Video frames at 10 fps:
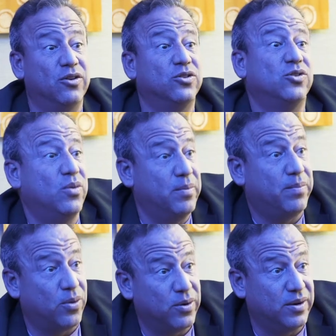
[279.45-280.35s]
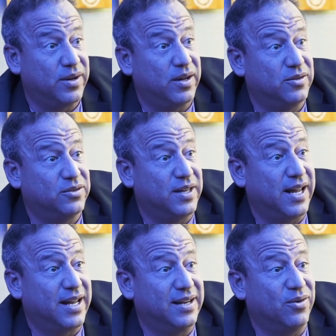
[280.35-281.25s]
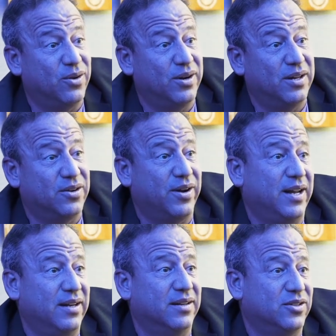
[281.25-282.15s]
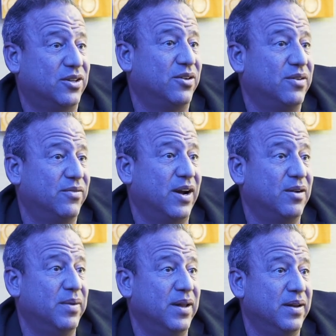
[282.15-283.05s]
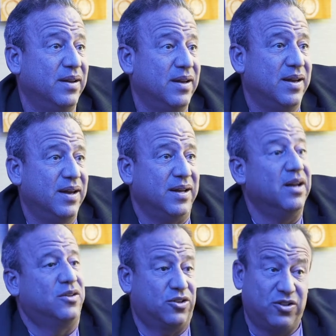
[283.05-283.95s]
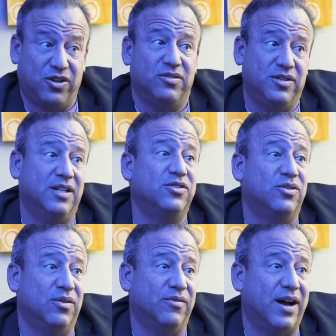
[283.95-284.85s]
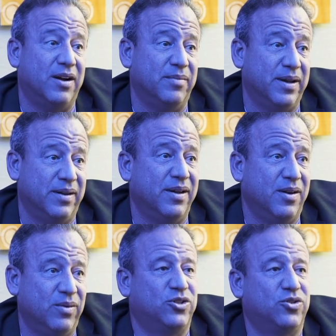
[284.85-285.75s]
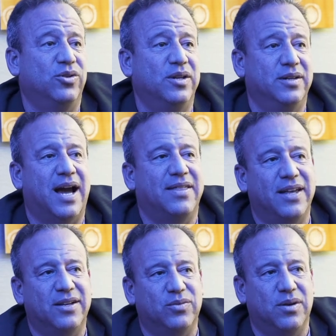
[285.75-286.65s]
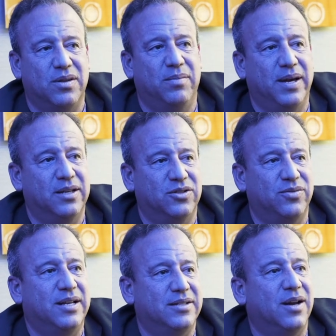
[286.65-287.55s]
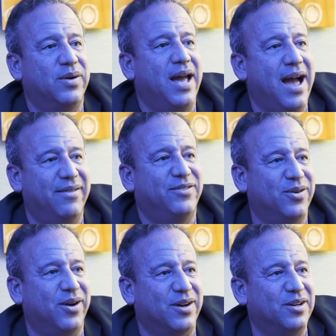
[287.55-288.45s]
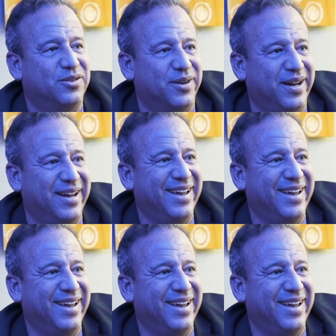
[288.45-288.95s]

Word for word: they're so important to understand in order to create a secure environment, a, secure digital environment, yep. which truly I think is one of the biggest threats that we have to our country.